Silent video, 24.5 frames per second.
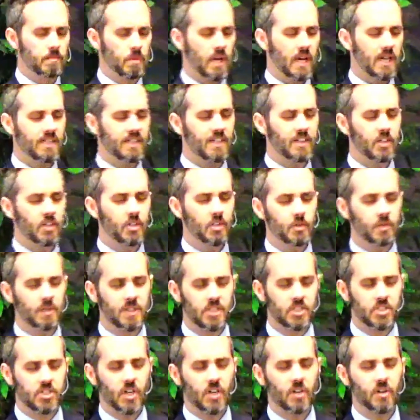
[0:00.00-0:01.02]
Pray that you
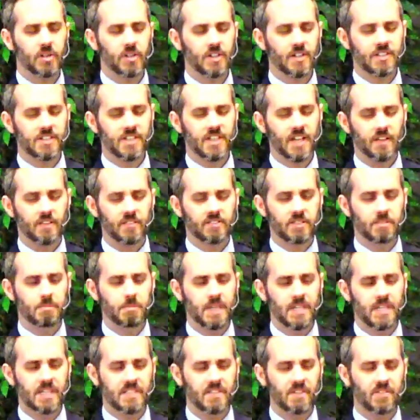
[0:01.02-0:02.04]
would show yourself to
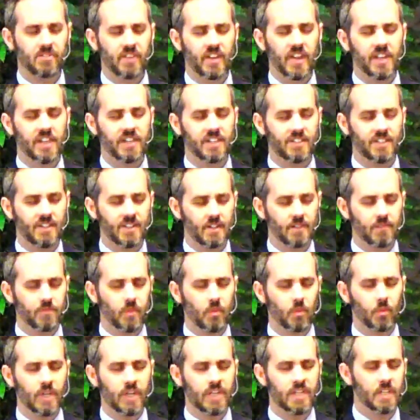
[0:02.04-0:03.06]
be a defender of
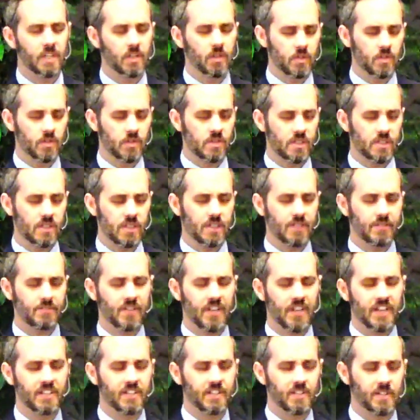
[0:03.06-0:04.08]
the widows and
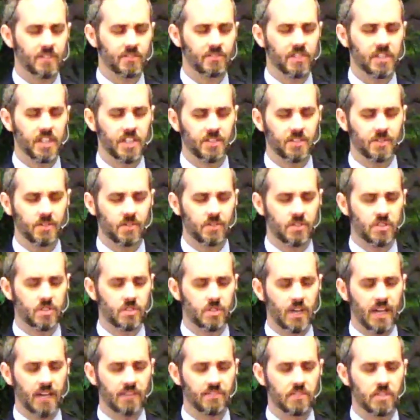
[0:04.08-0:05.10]
defender of those
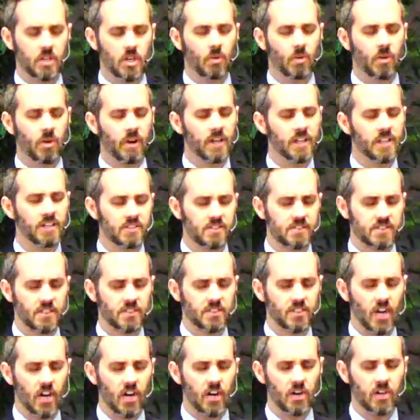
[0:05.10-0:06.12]
who have nowhere else to
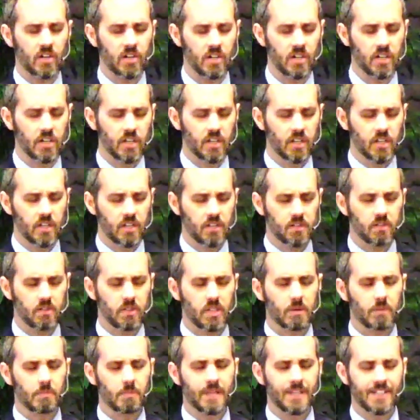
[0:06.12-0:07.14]
turn
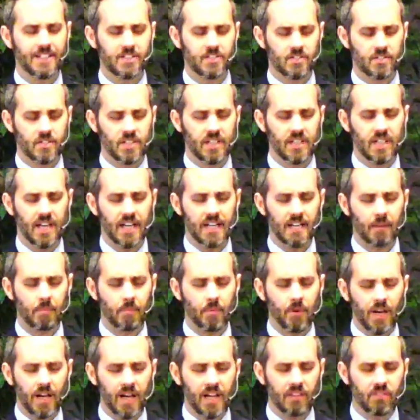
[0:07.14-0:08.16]
through their ministry. God, I
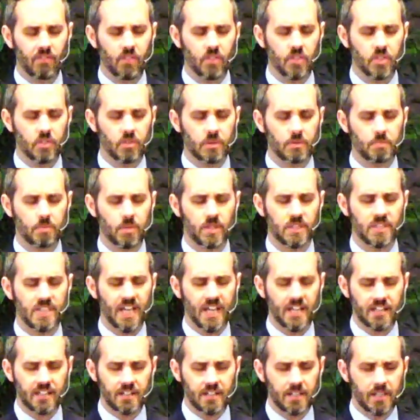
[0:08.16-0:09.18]
pray that you would
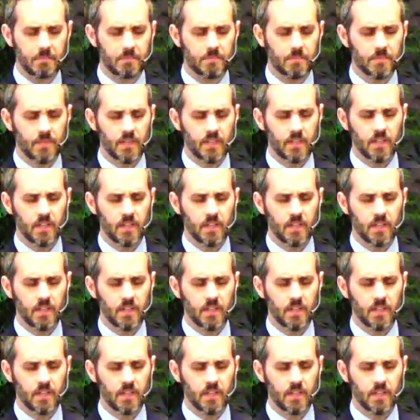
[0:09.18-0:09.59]
protect them,